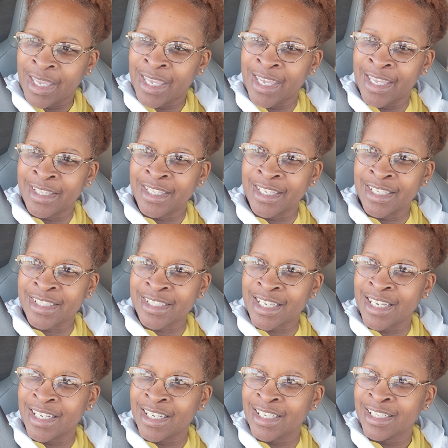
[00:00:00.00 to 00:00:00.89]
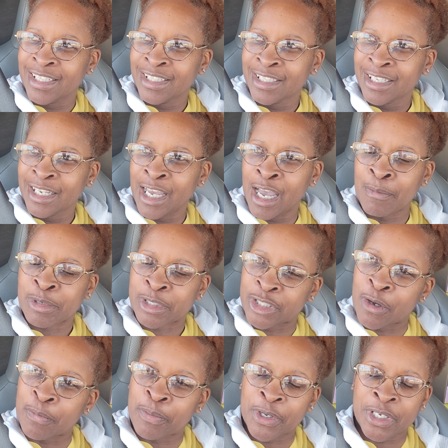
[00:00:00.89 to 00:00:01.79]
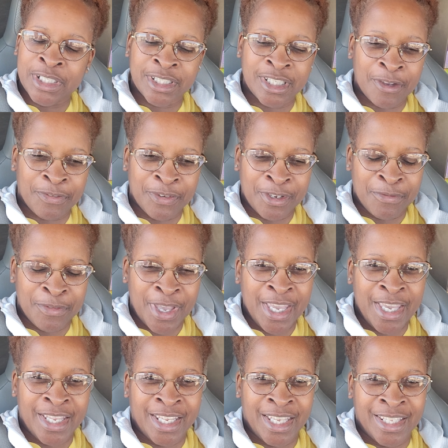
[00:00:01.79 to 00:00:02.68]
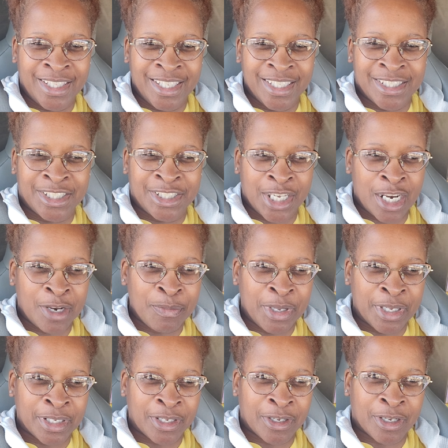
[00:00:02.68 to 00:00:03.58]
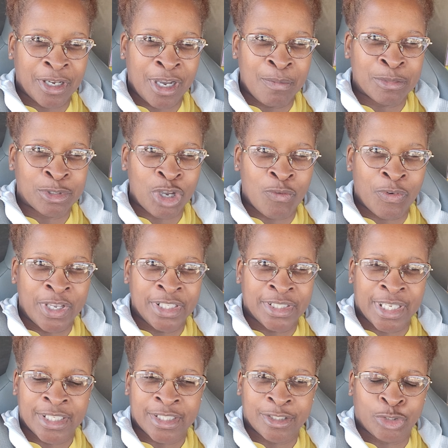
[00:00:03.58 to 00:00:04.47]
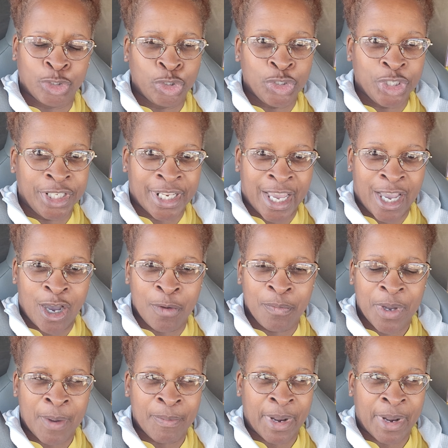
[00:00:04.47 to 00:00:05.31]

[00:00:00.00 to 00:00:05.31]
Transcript: And this, uh, I'm still pulling stuff in the van, and this gentleman comes over. He says, do you need help?